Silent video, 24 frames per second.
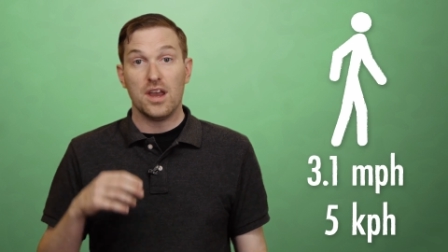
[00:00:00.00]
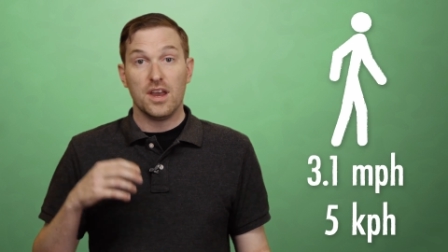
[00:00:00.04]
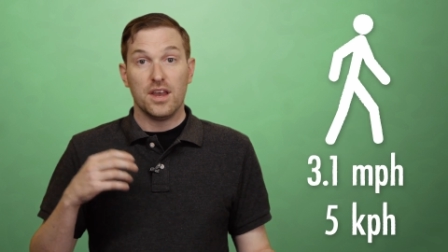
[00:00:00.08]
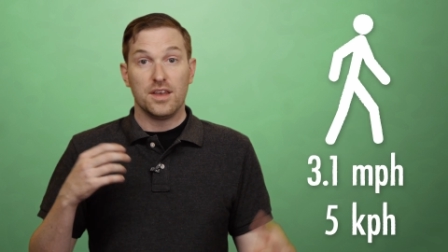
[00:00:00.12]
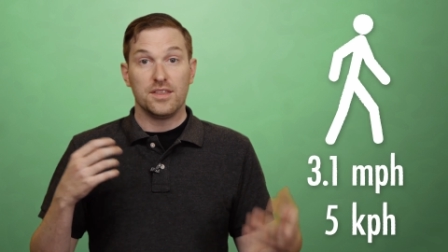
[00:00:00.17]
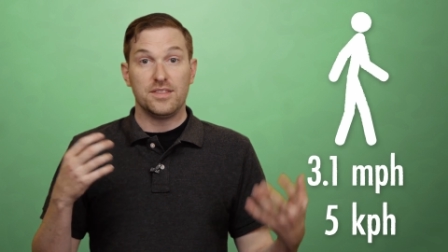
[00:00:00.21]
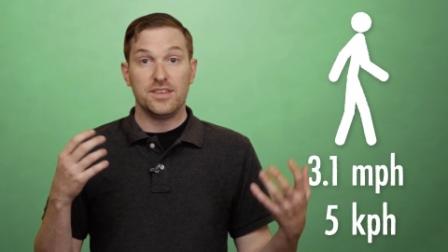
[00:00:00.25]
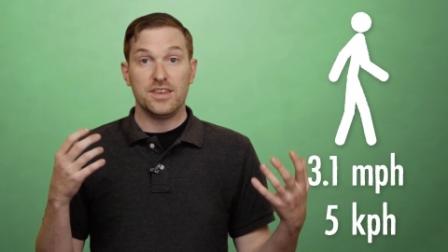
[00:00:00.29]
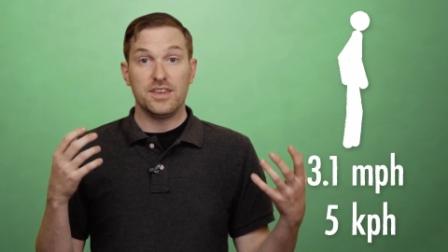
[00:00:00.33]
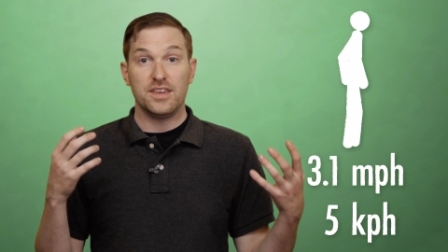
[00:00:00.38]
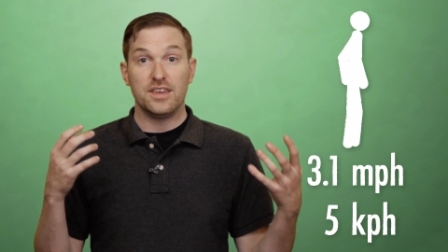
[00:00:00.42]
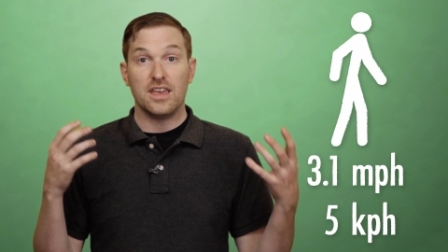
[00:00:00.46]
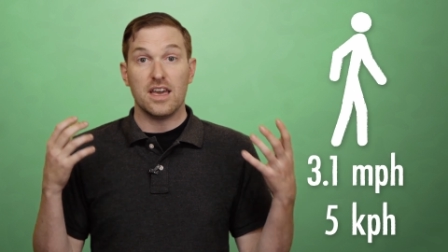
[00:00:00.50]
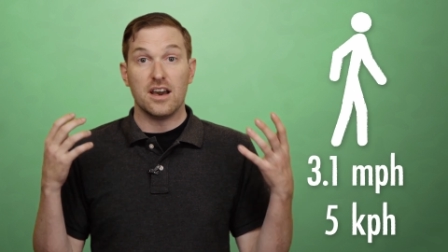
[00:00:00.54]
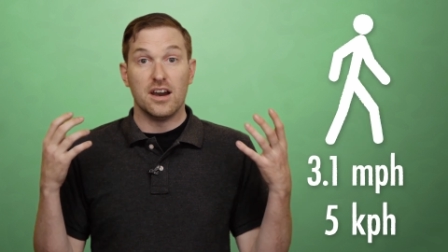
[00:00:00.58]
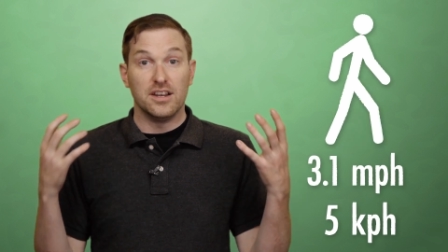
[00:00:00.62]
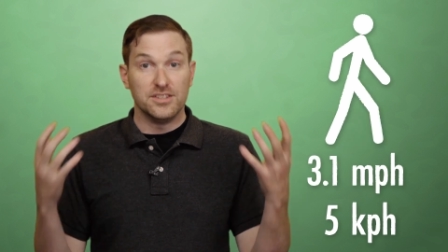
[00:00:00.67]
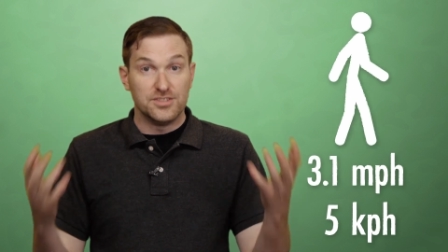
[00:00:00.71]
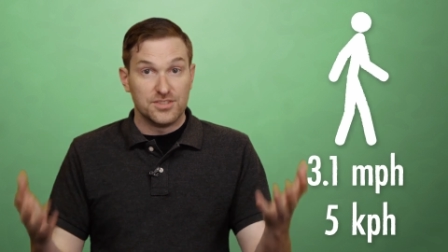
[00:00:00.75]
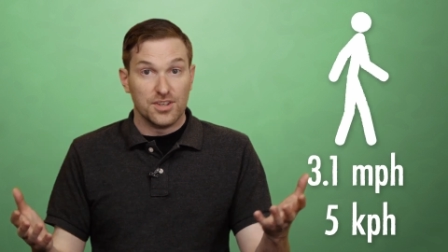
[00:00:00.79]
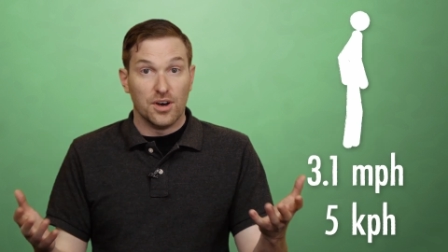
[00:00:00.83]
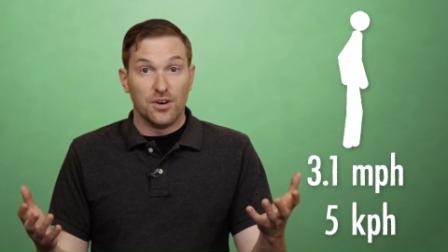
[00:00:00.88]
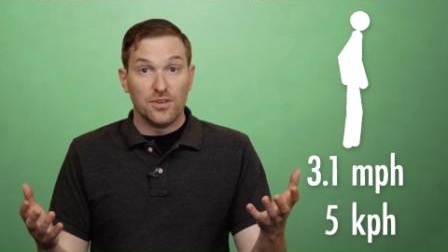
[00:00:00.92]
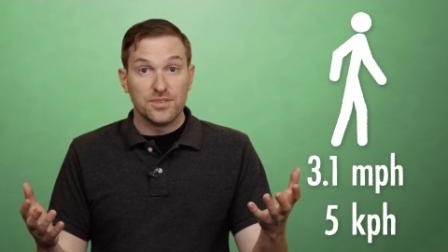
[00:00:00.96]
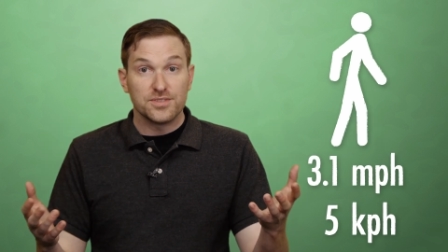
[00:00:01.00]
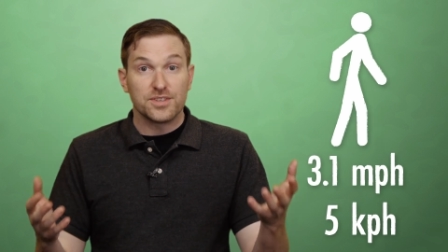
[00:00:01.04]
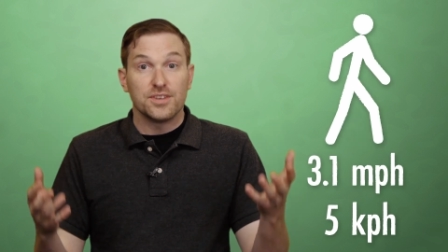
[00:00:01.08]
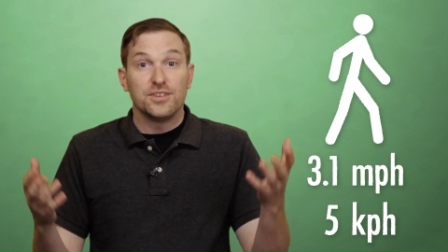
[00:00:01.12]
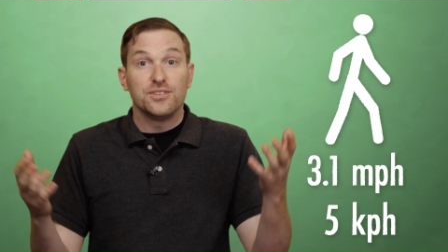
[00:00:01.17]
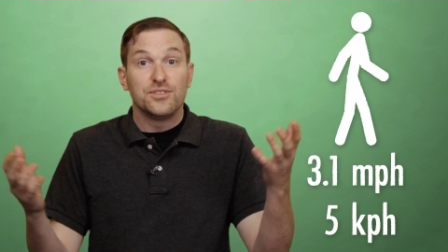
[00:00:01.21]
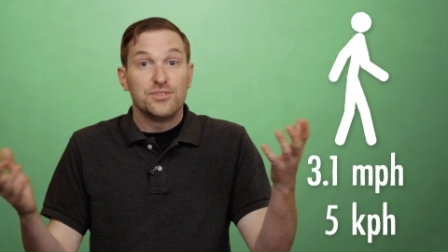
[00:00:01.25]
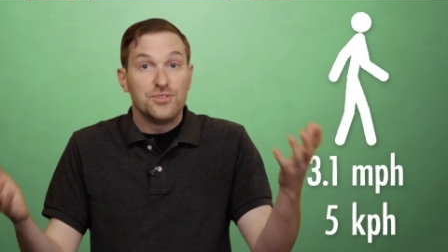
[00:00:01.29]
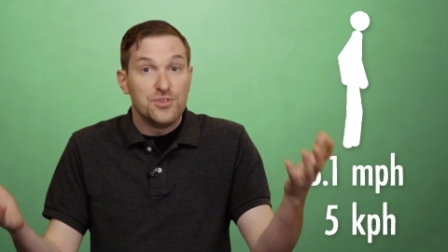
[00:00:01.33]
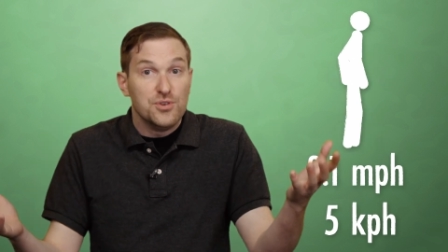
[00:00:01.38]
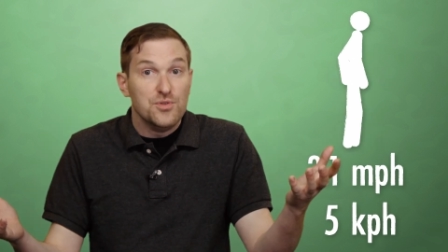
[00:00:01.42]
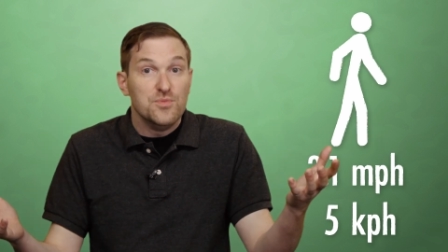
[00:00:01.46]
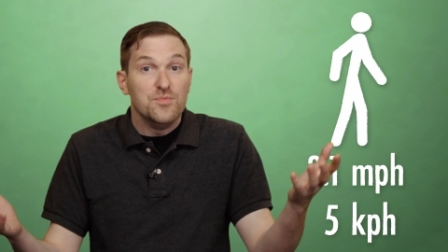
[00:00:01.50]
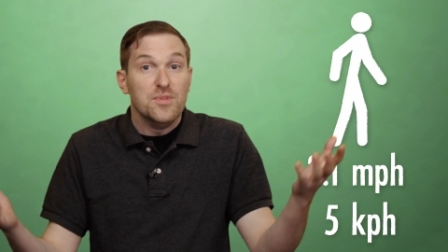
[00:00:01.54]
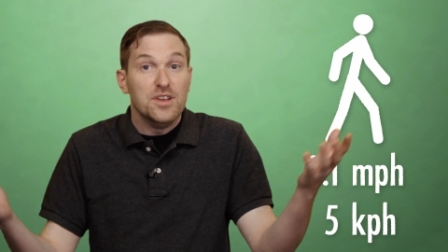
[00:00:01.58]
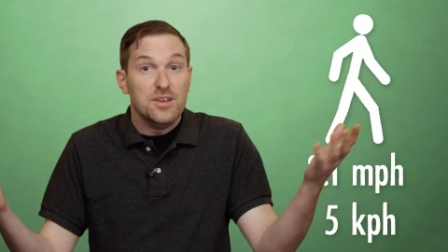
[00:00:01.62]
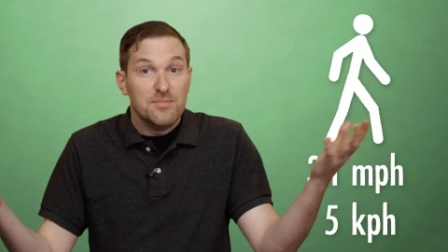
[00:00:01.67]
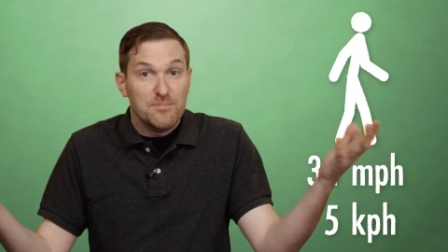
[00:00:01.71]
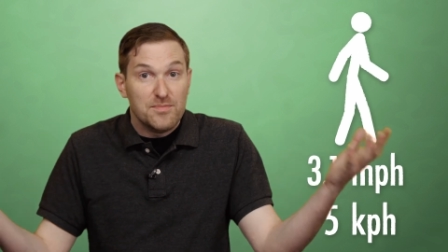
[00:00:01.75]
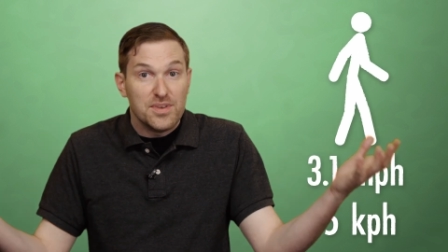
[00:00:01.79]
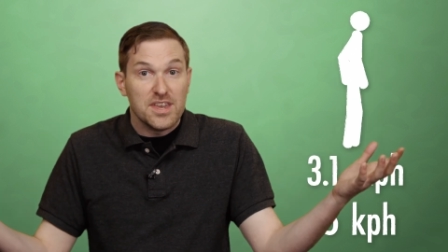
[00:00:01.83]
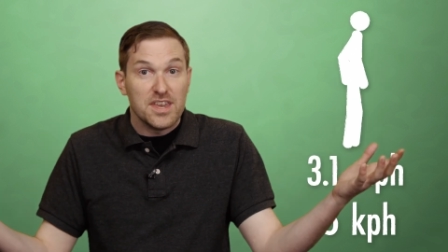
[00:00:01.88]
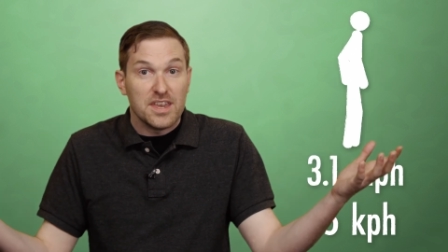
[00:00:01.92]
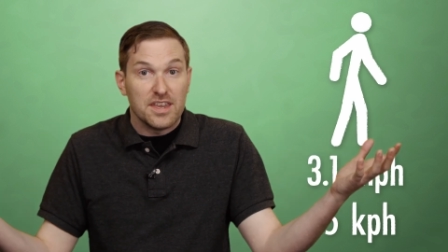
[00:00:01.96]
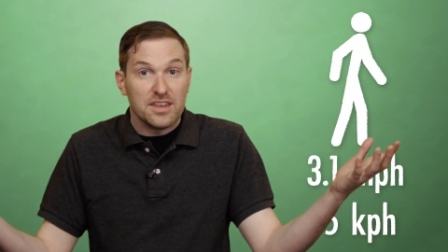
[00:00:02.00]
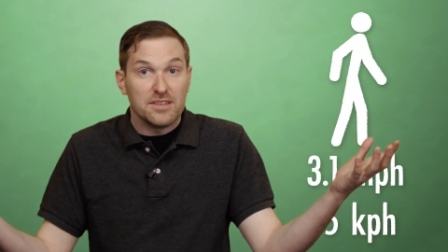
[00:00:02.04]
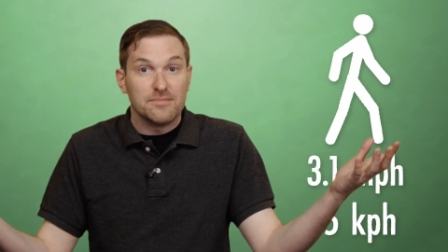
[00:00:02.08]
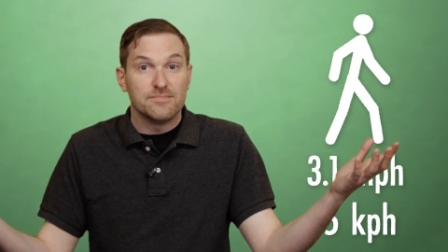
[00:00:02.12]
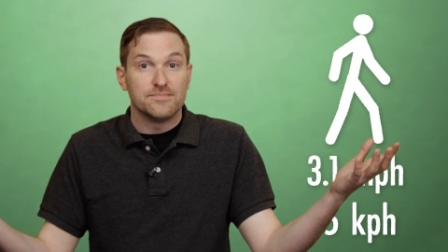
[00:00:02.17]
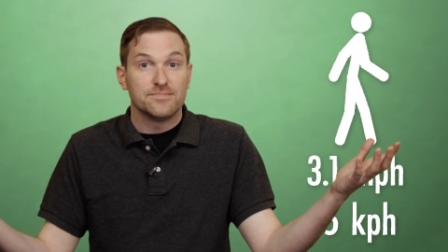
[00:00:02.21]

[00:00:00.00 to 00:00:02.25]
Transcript: the adult human being.